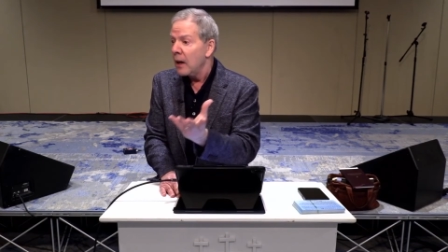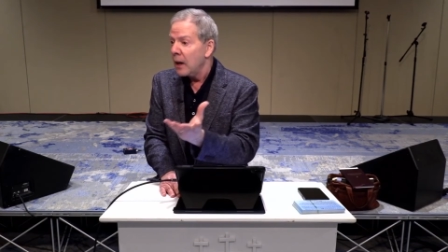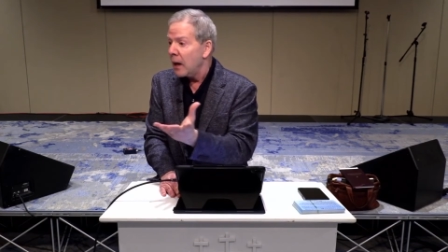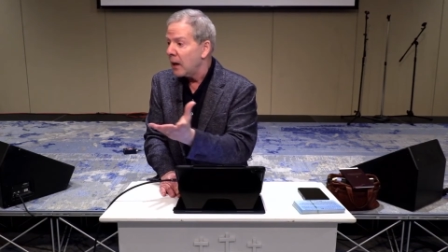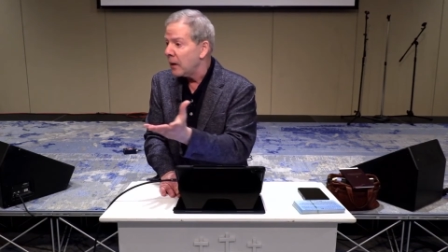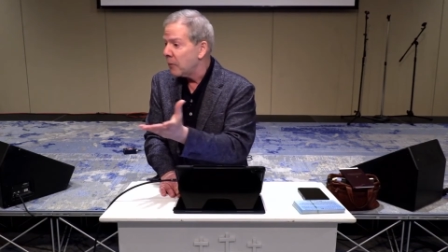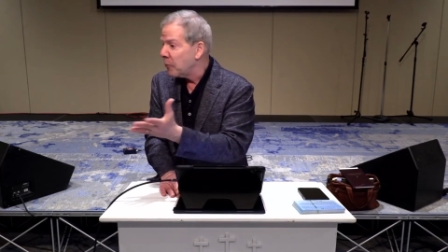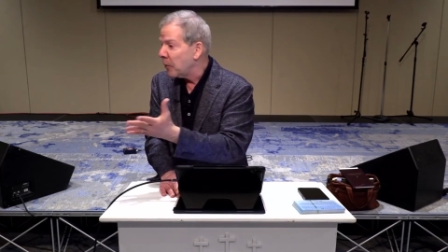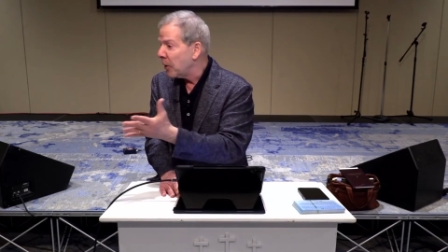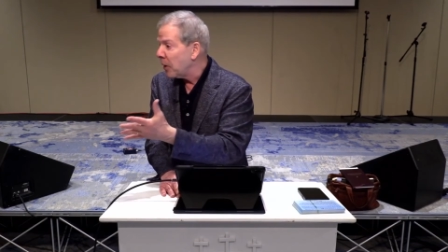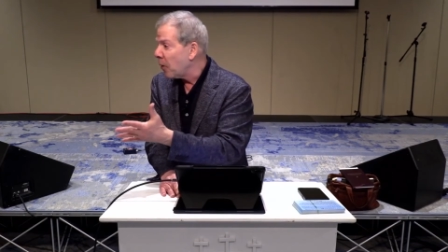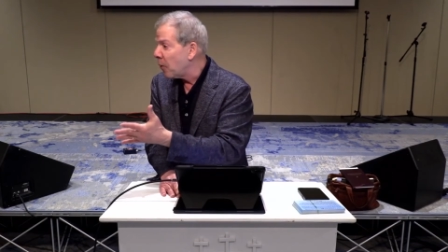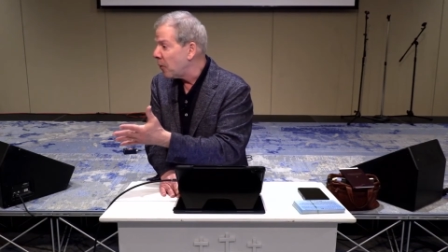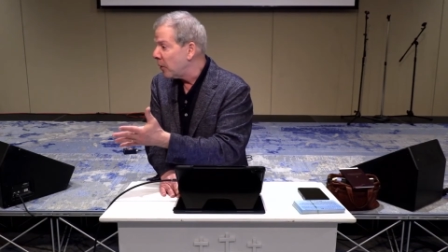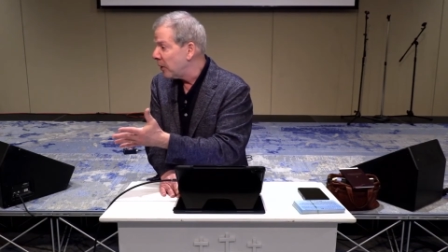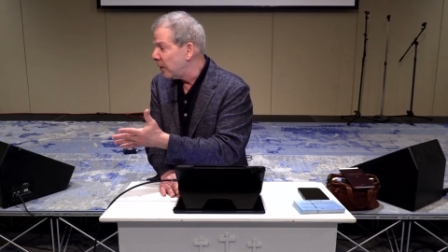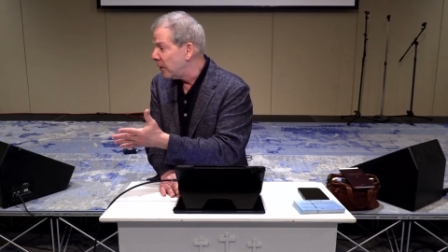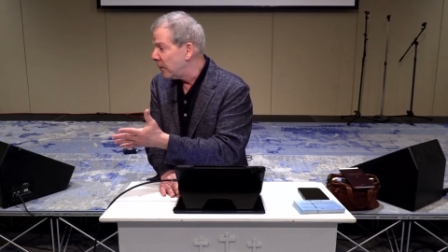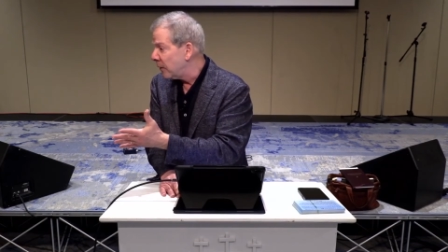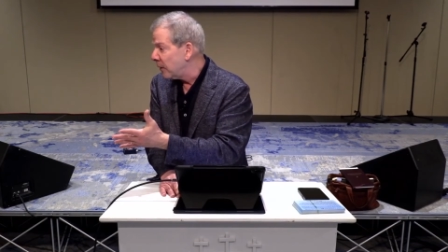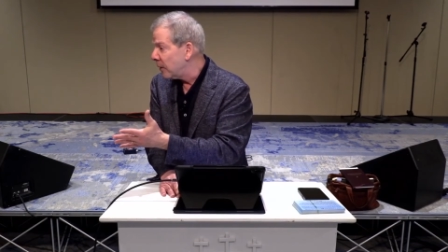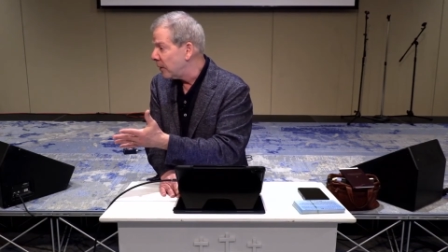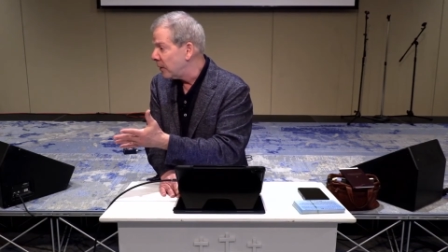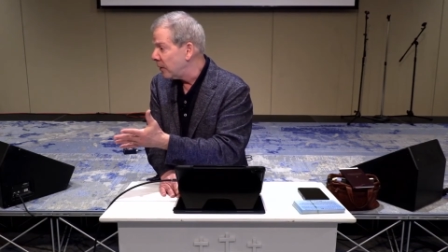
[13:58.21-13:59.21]
as we go
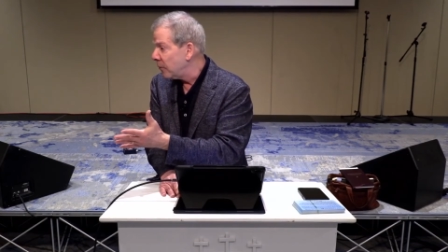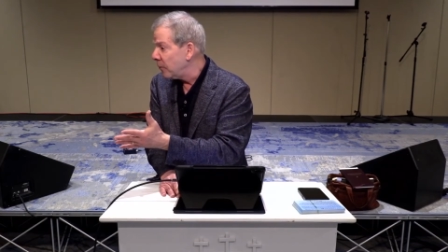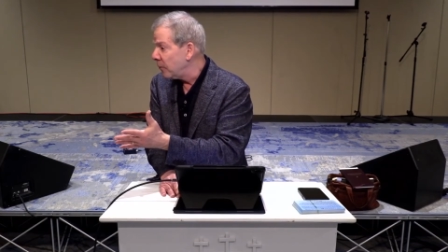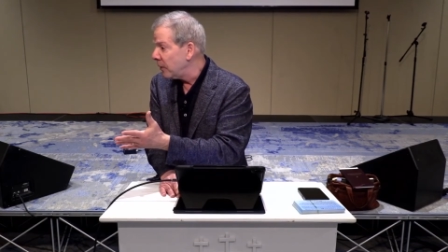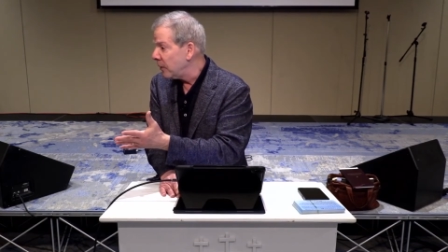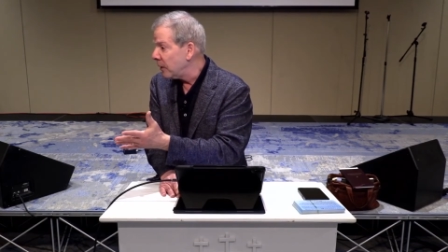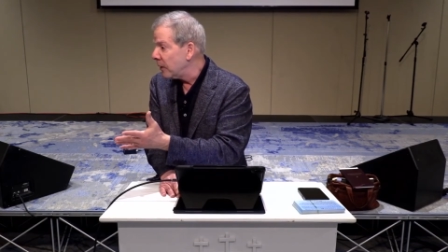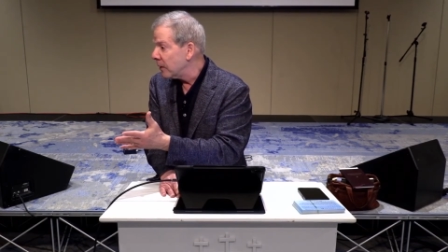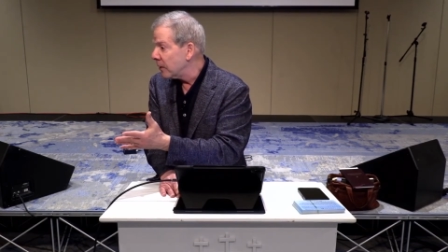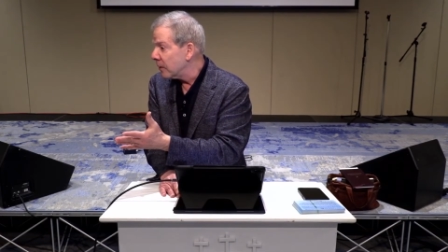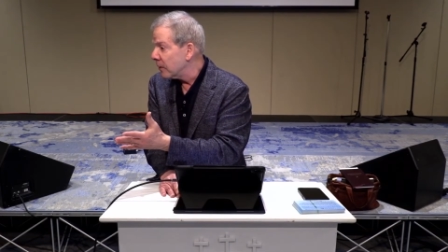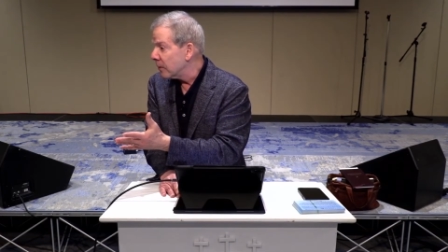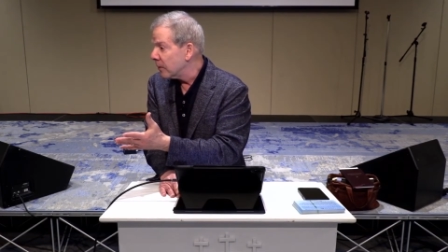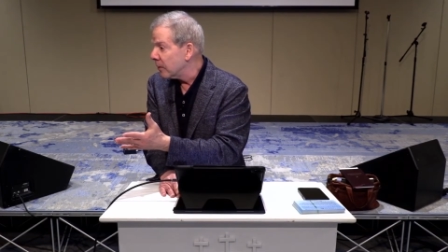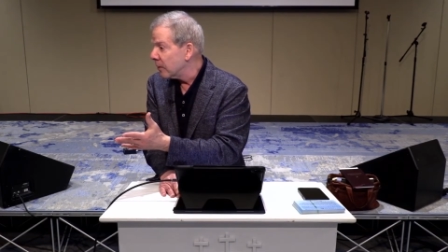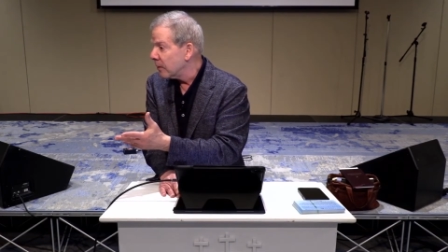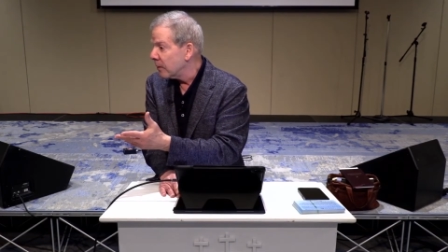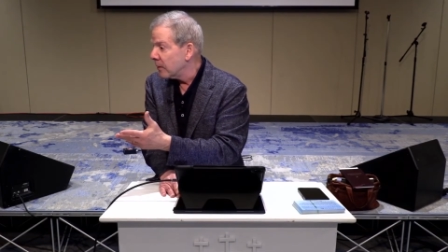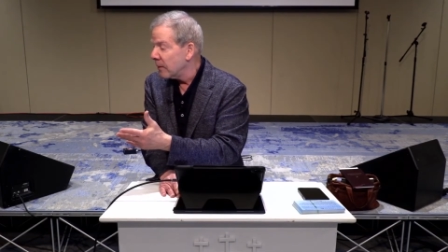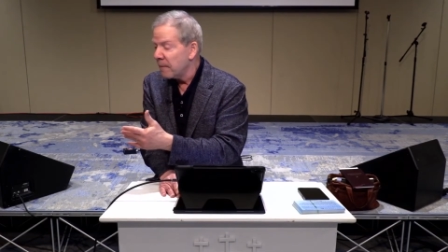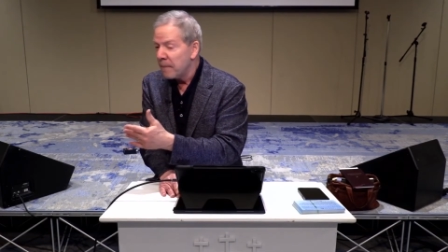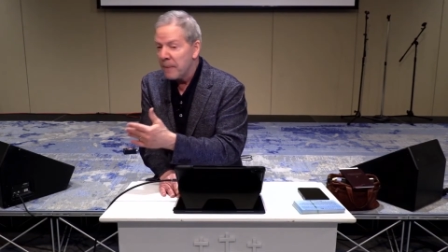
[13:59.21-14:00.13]
into this new year.